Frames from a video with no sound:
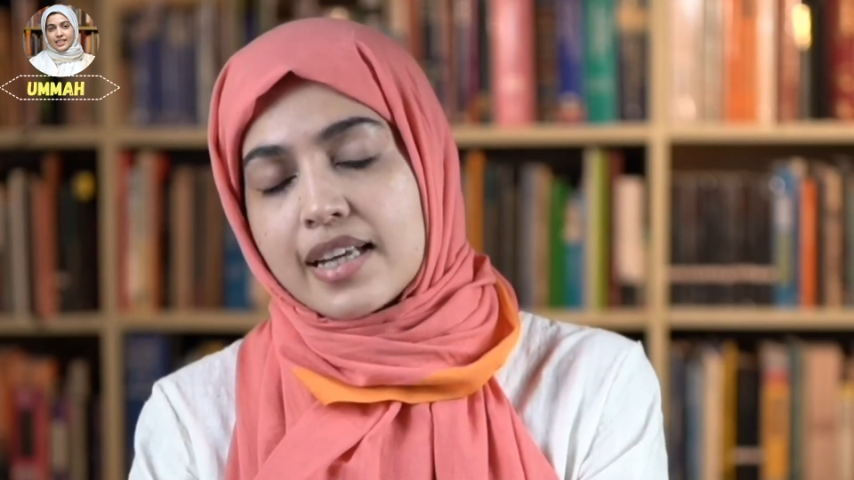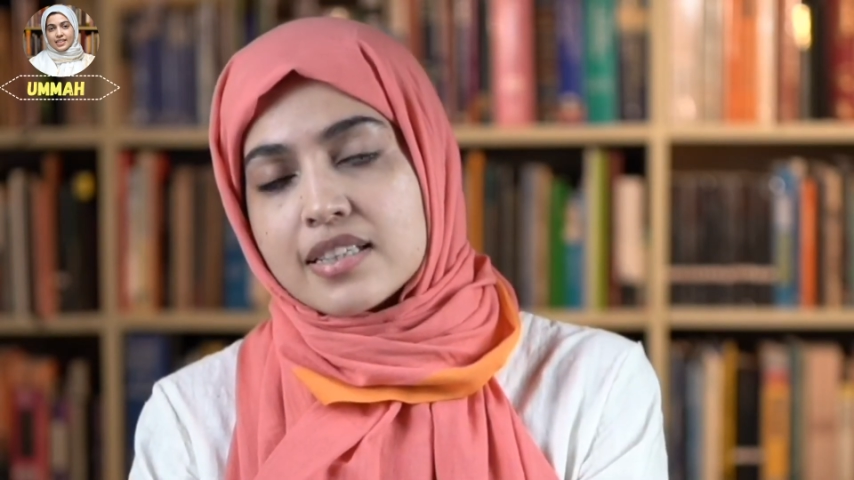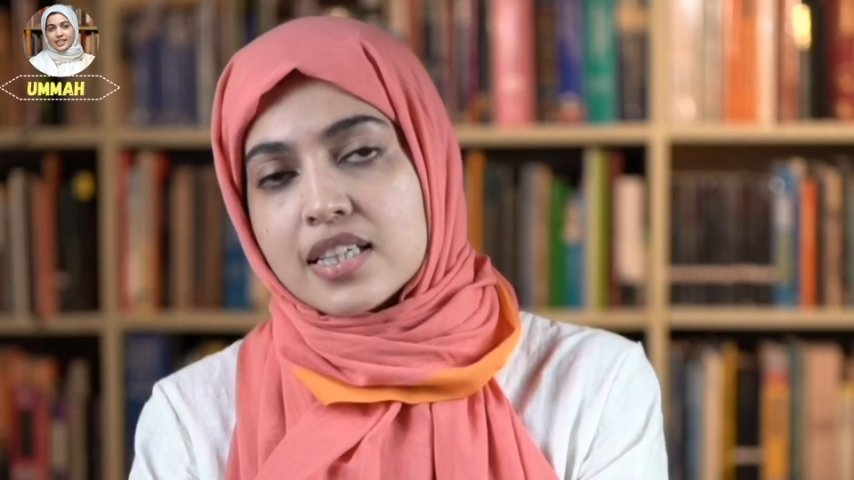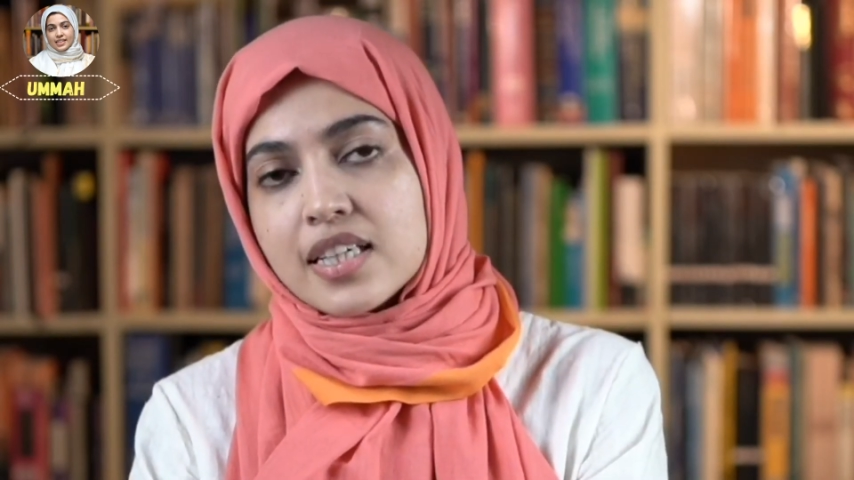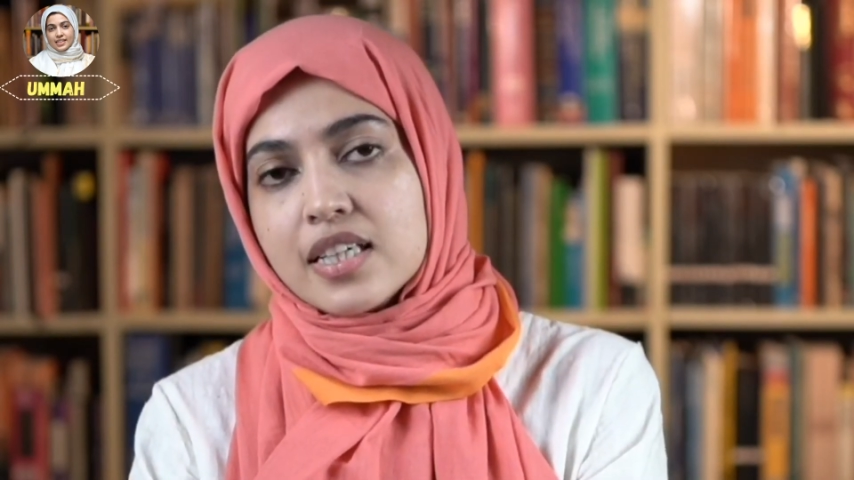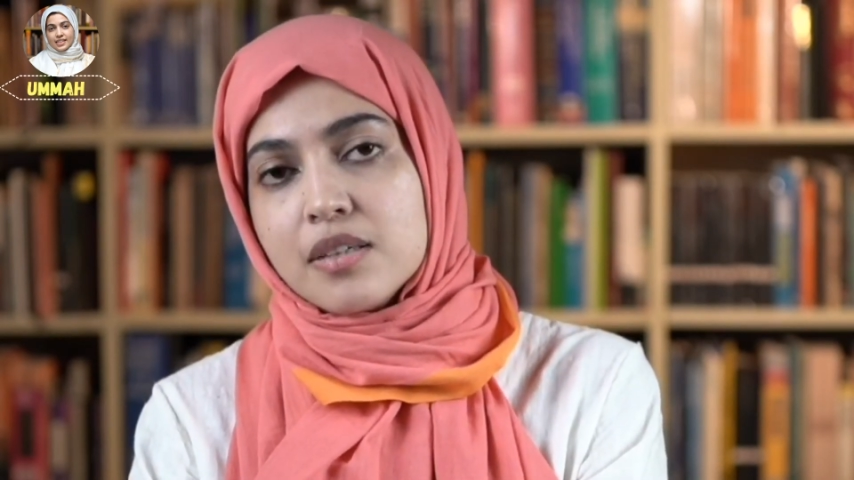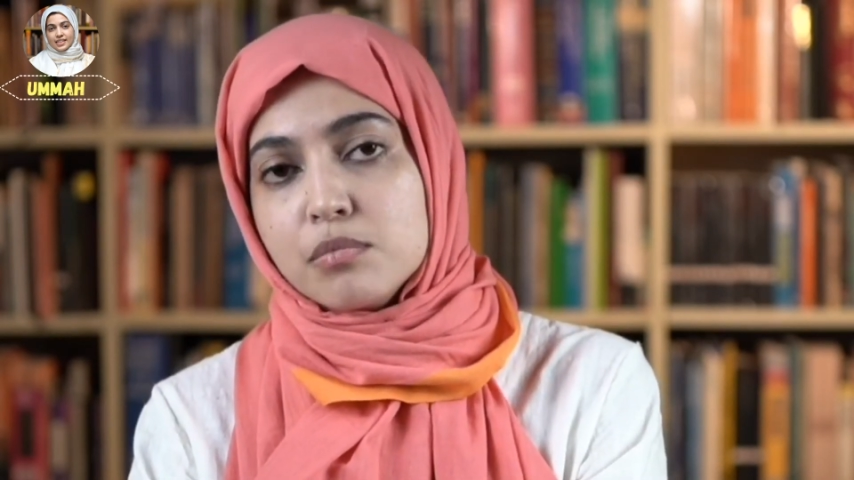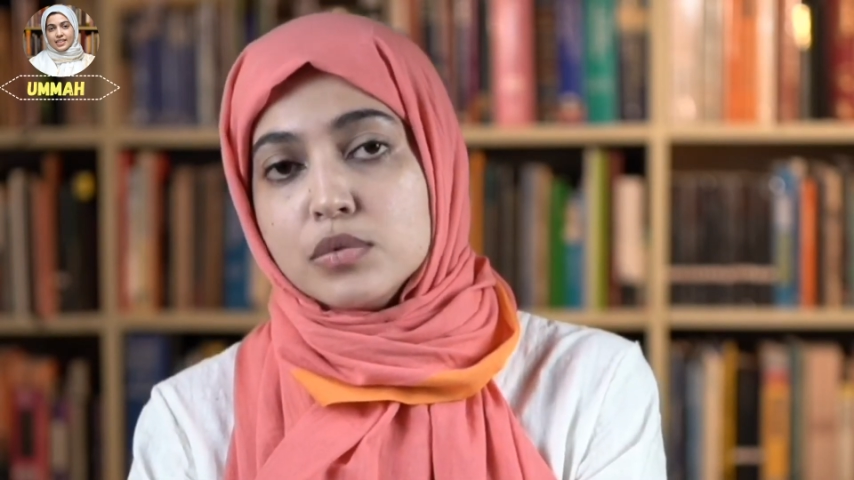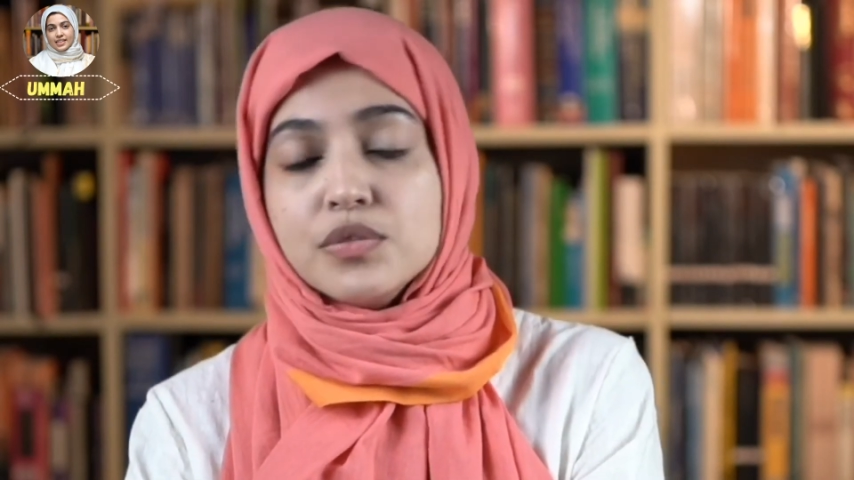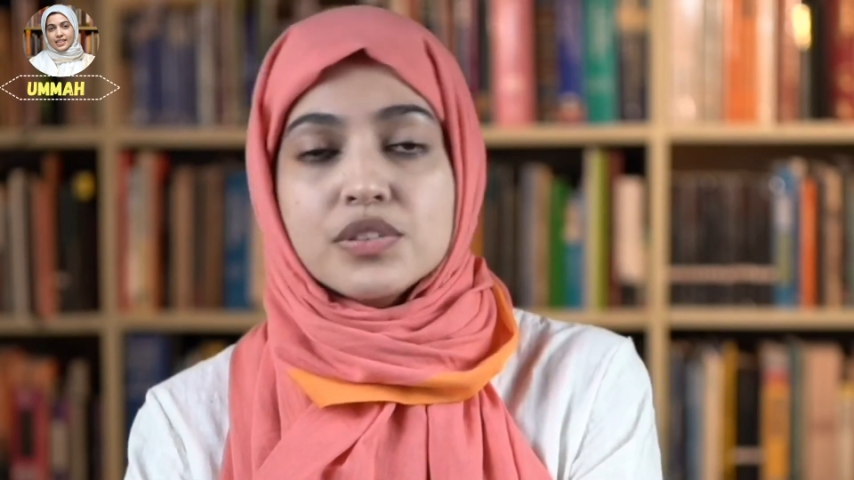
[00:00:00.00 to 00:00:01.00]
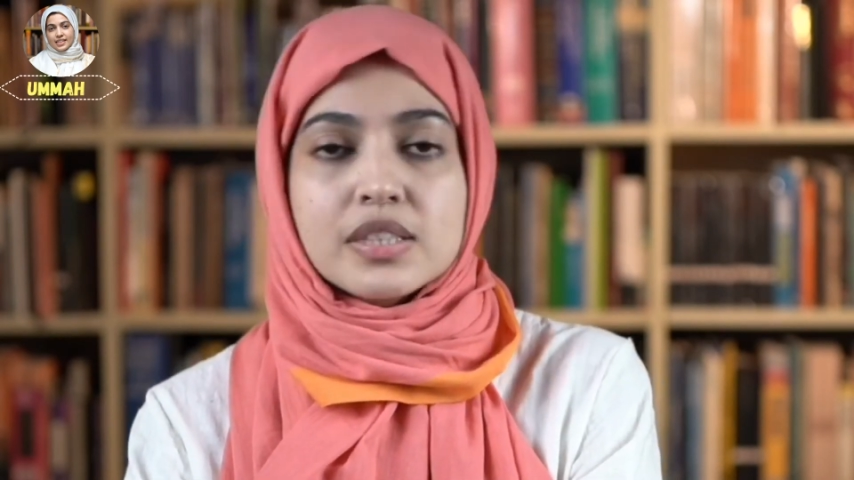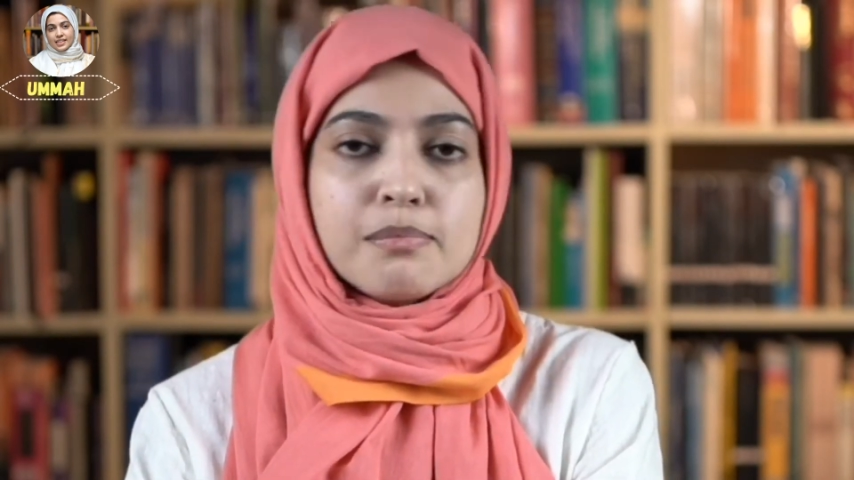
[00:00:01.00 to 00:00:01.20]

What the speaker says: as he moves